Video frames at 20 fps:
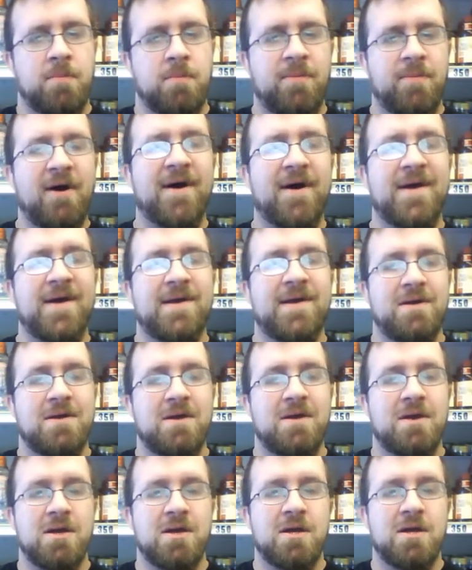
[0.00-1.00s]
But
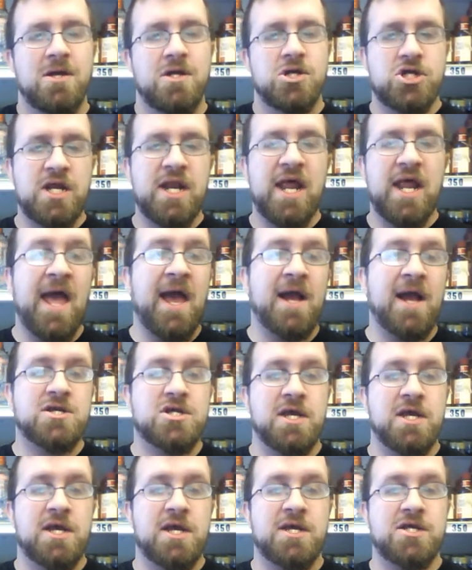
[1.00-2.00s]
she didn't
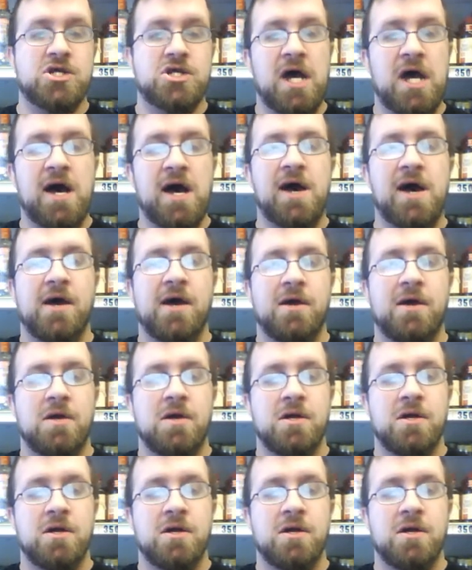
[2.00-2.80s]
actually get shot.